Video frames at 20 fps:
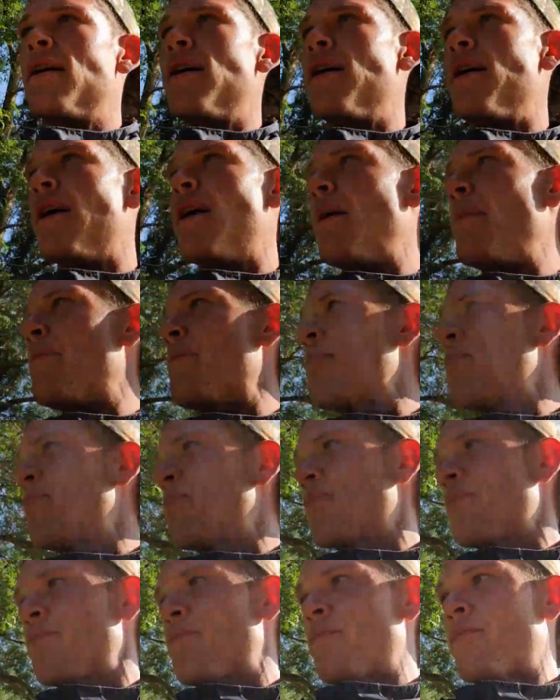Um,
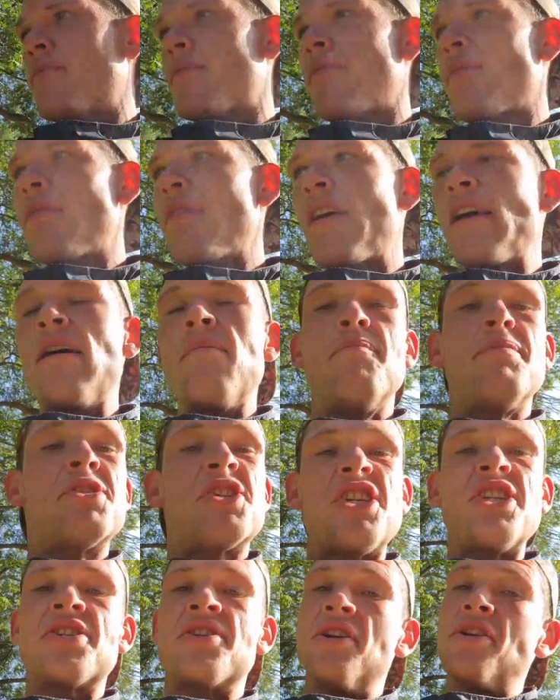
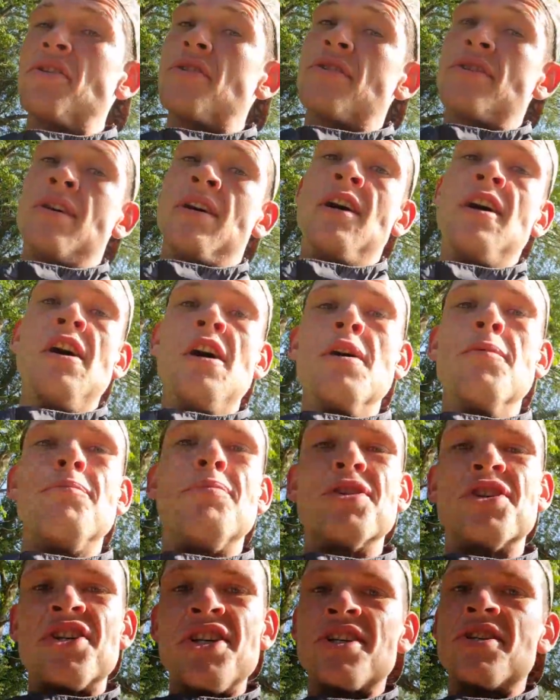persistence,
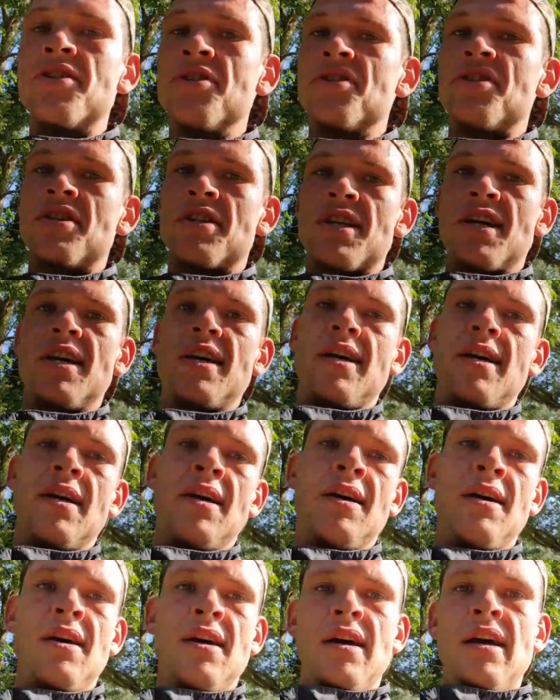persistence is key.
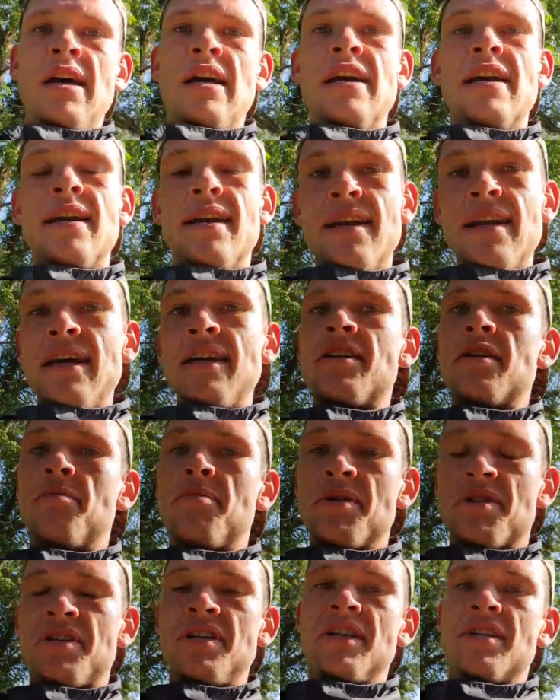You need to
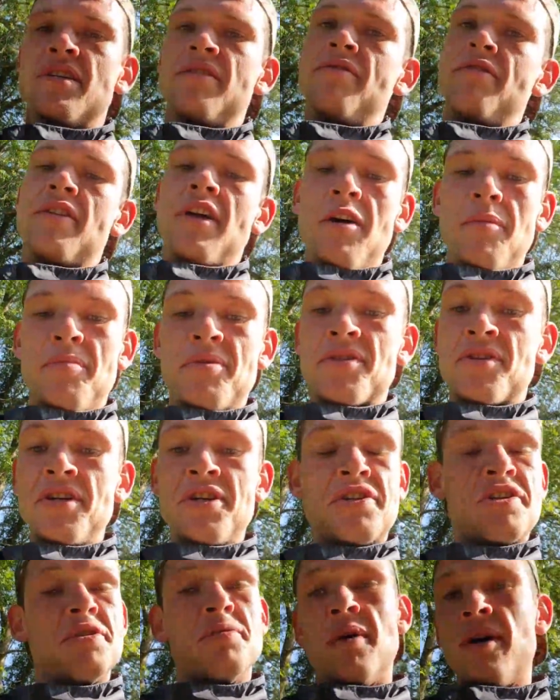persist. If you don't
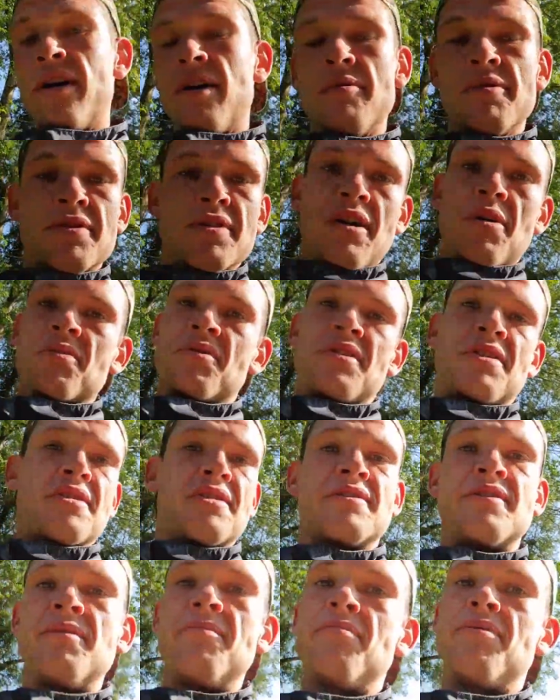persist, you won't get results. It's
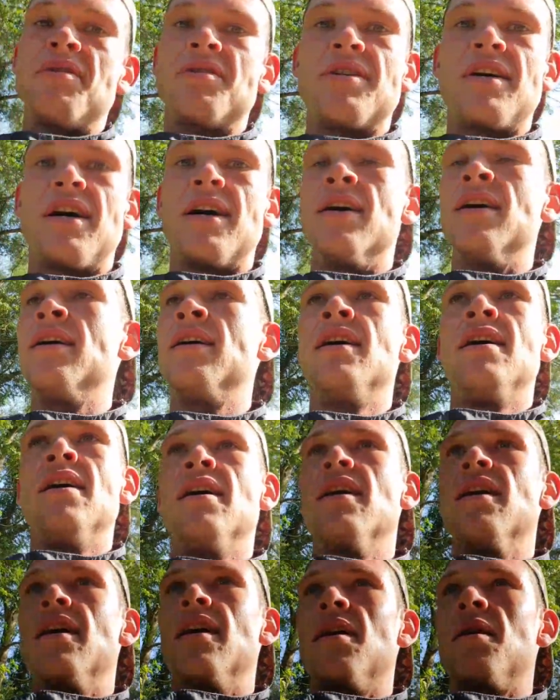as simple as that.
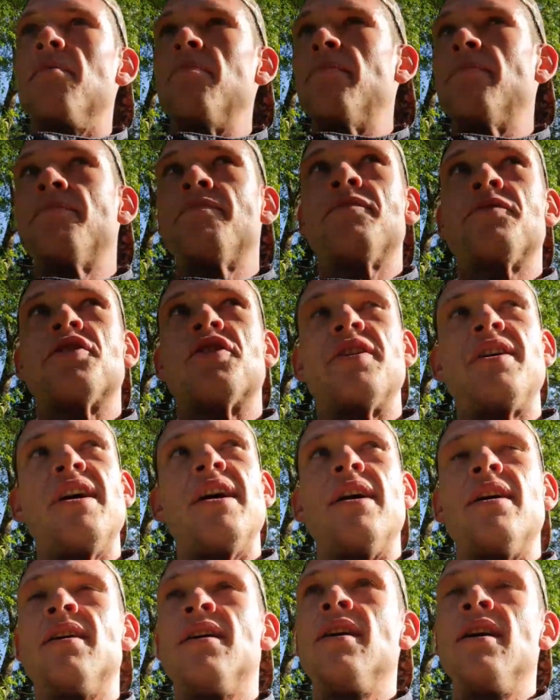Um, so
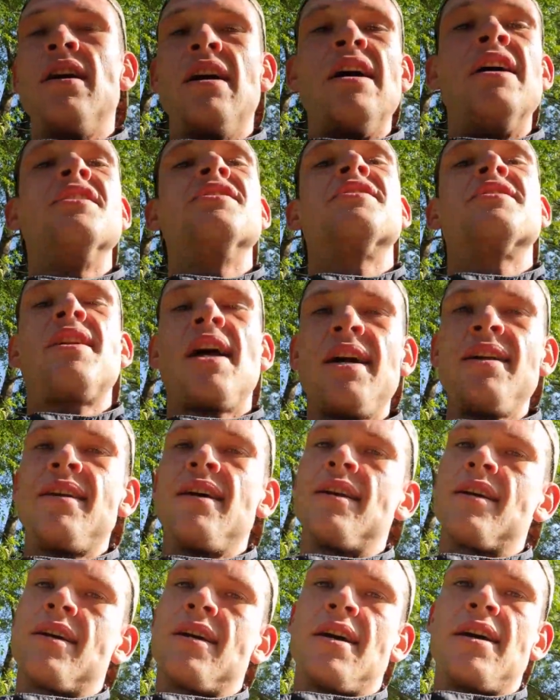yeah, stay
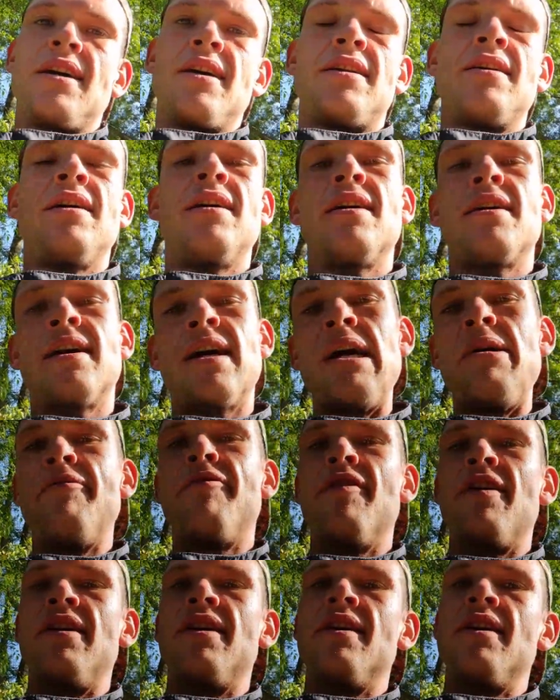dedicated, keep
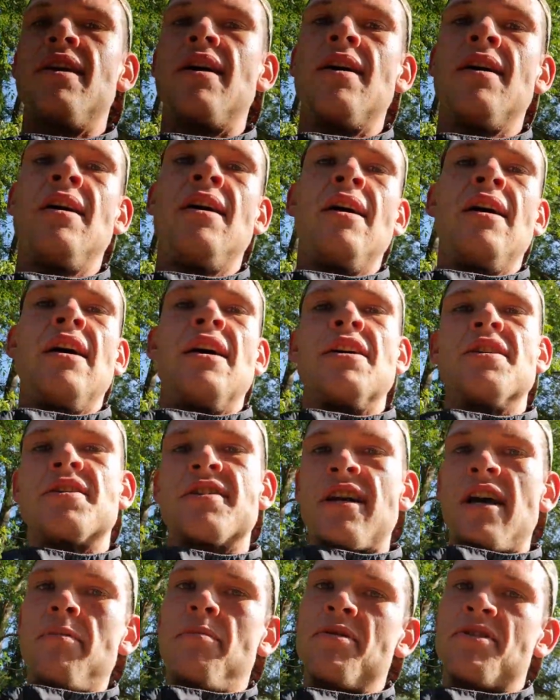feeding it,
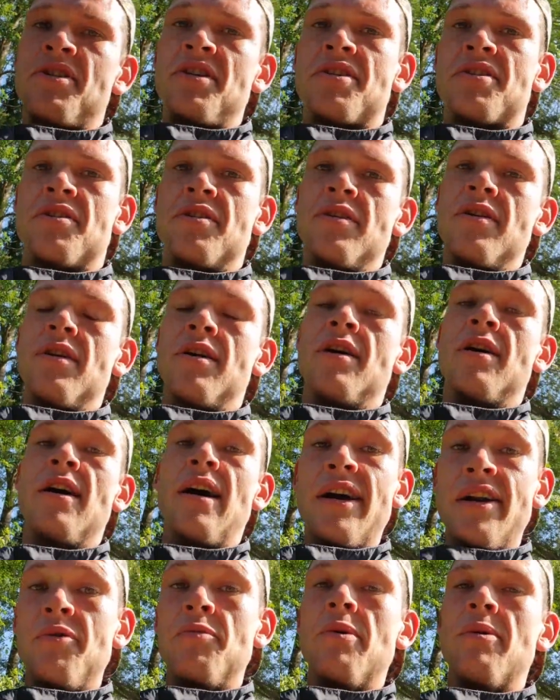stay persistent,
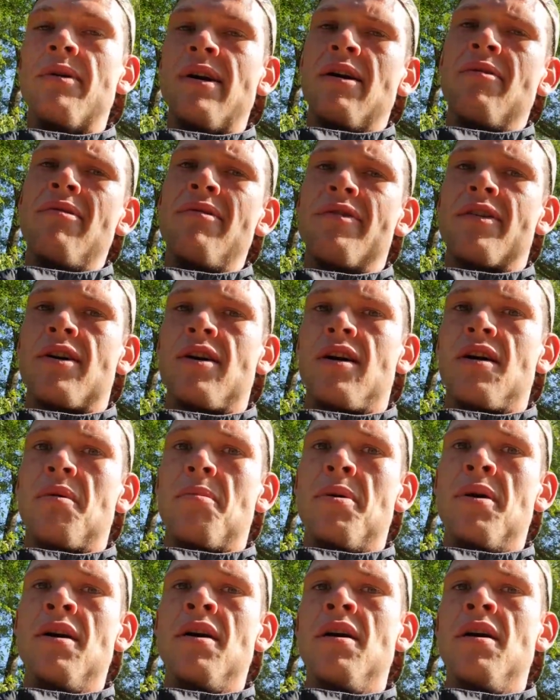and you will get a river carp.